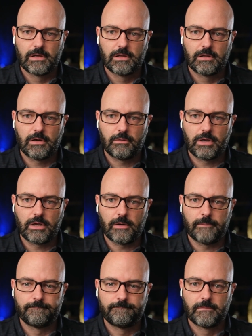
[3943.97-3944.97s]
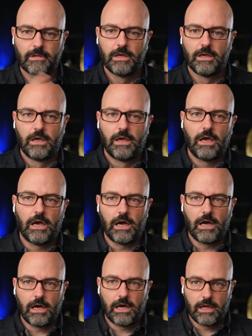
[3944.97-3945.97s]
There we go.
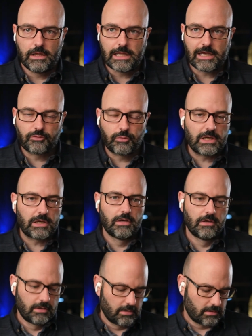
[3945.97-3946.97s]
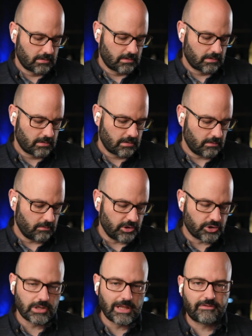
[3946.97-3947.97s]
Next week, we
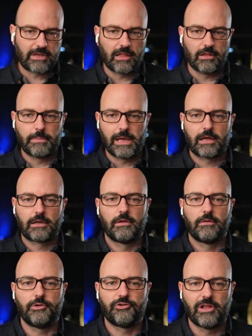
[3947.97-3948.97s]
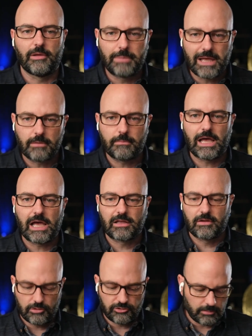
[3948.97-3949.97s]
should have Caleb back. We should have Ben back.
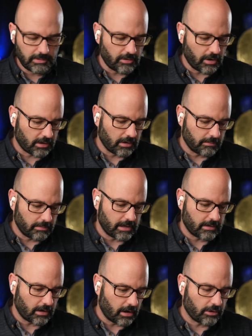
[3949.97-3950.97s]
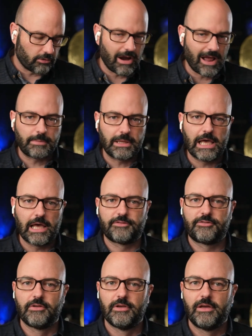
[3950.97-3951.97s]
We should be talking about our
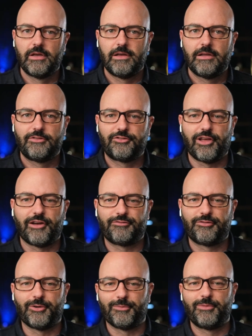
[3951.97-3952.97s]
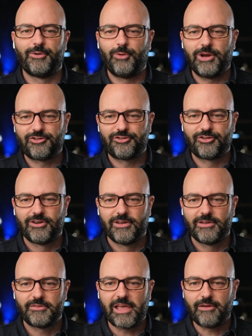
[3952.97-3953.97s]
crappy-ass stuff from Wish.
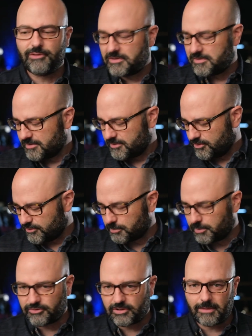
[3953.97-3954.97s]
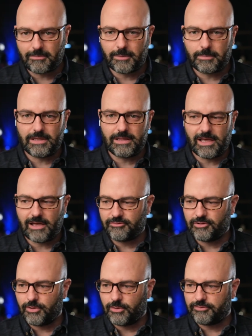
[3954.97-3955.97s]
David, you're supposed to get me a PDF
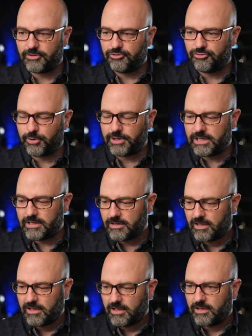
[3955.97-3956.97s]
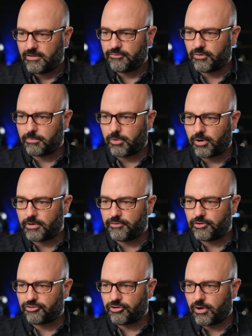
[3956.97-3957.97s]
and hopefully join in for part of
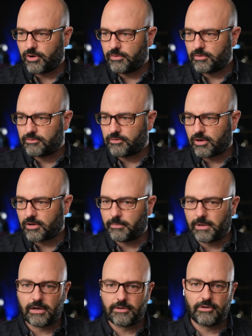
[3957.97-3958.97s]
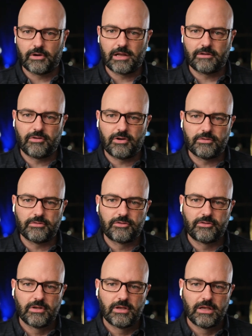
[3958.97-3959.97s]
the show. Talk about your headphones.